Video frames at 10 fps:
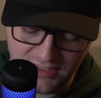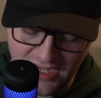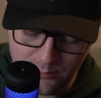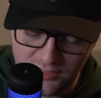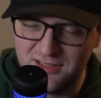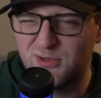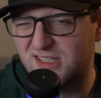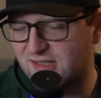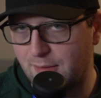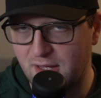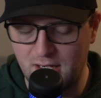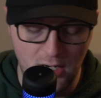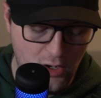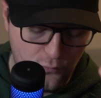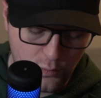and Kama, which is not bad,
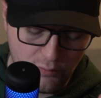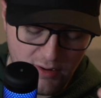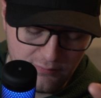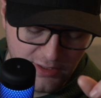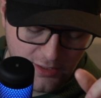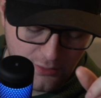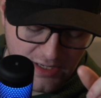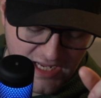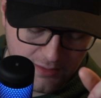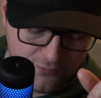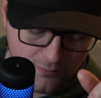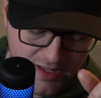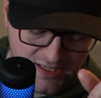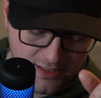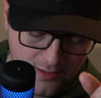for Rodrigo and for
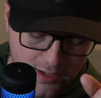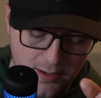Mendy.